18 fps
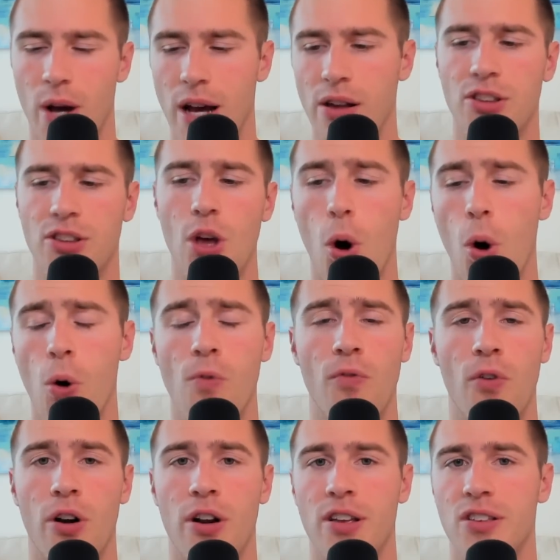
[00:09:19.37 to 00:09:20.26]
So I like the
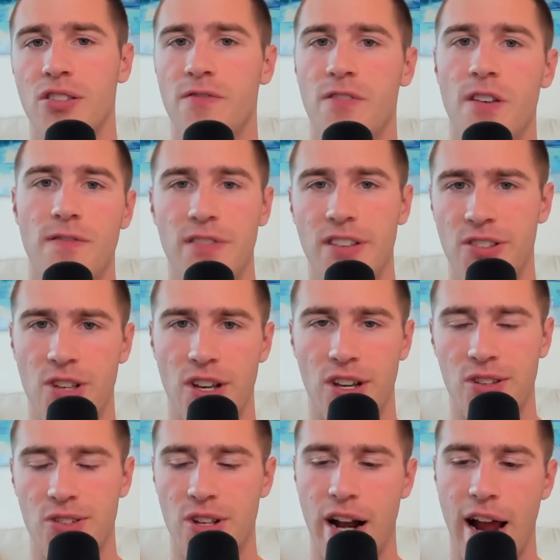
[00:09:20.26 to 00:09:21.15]
over on his
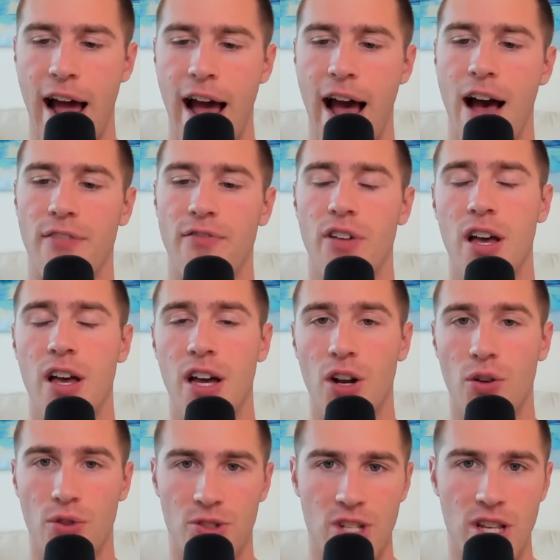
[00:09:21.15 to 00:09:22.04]
56.5
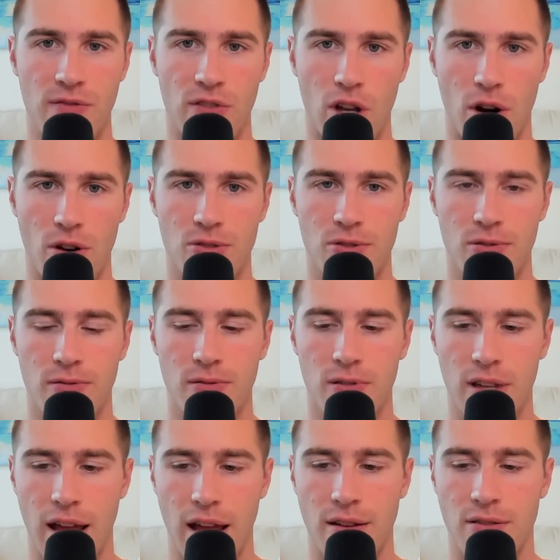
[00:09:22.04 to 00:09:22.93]
receiving yards.
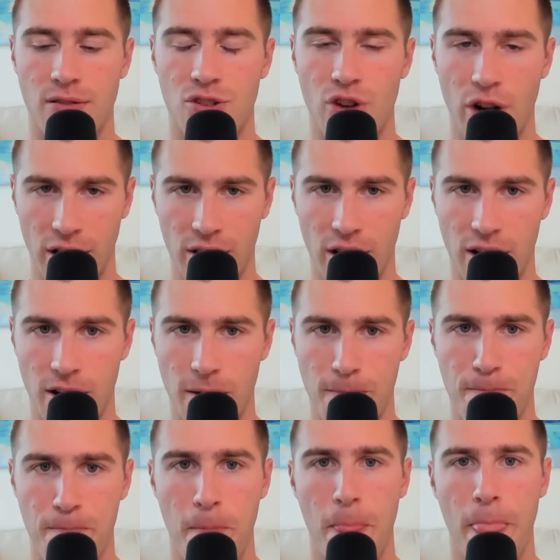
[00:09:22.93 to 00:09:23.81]
Again, Drake London.